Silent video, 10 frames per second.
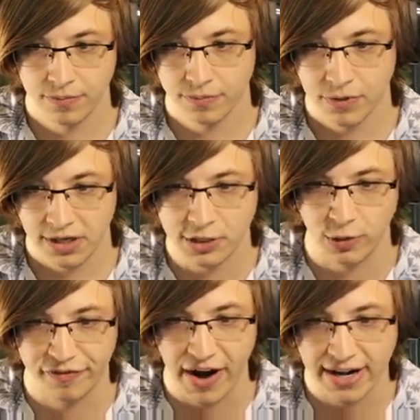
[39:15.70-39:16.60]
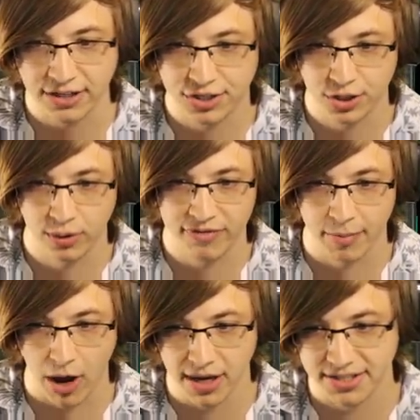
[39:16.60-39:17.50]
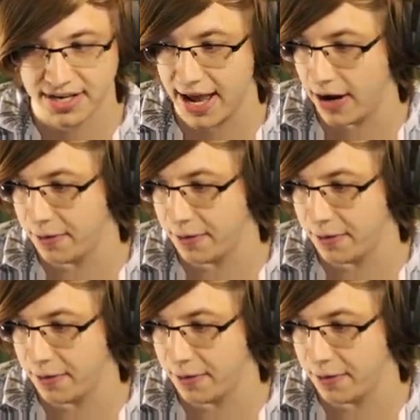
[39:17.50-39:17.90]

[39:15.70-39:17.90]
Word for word: Because we're fighting two of the boss now.